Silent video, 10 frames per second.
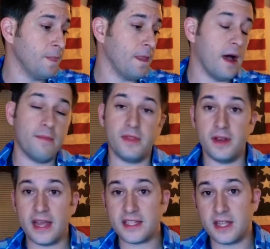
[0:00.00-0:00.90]
The
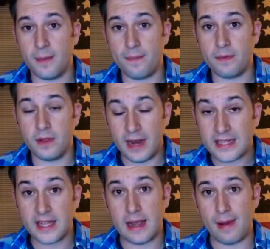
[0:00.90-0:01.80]
next
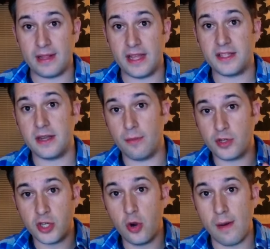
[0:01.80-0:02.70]
thing on my list, number
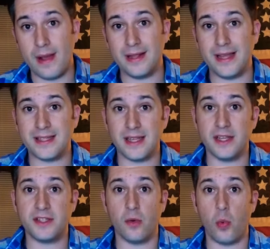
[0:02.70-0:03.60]
2 on my list,
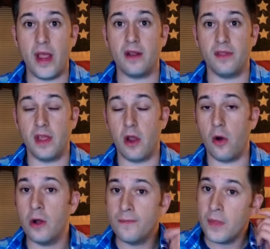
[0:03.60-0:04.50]
is the weight of the
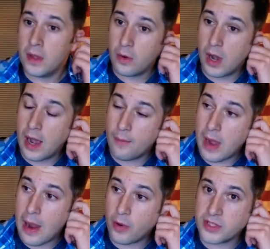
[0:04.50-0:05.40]
arrow.
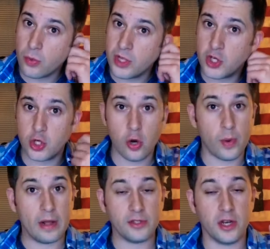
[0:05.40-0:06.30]
I wasn't really sure
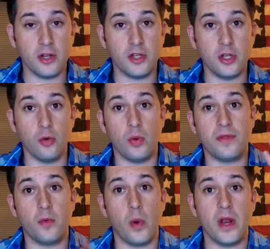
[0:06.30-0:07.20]
what I was going to do with
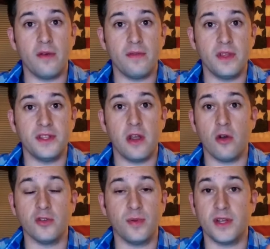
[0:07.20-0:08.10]
the weight of these
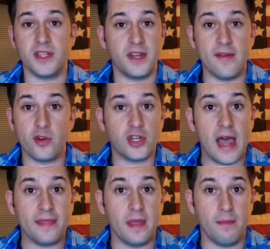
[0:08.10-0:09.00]
arrows because I'd never
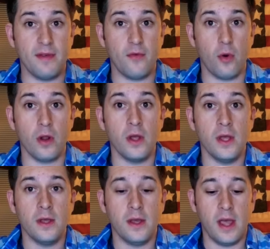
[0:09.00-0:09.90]
shot them before.
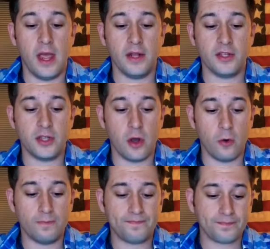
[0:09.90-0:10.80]
And
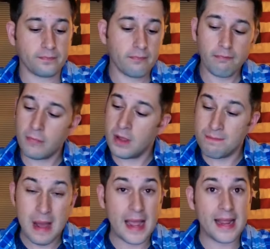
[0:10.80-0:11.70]
so
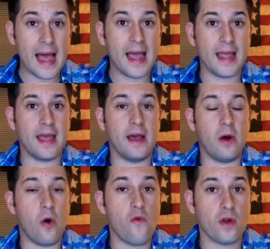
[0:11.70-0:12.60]
my guy
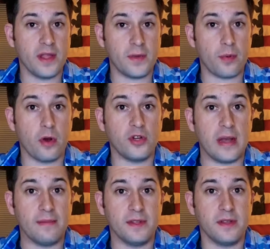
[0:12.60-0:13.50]
over at the pro
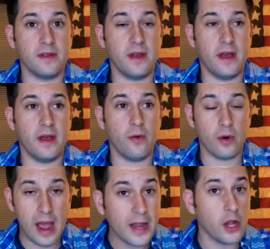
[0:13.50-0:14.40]
shop where
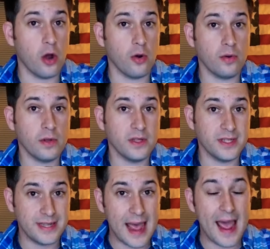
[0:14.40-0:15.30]
I go,
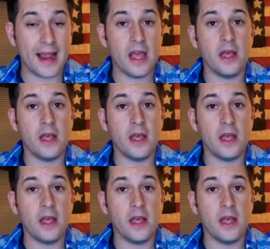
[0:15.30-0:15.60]
Zach,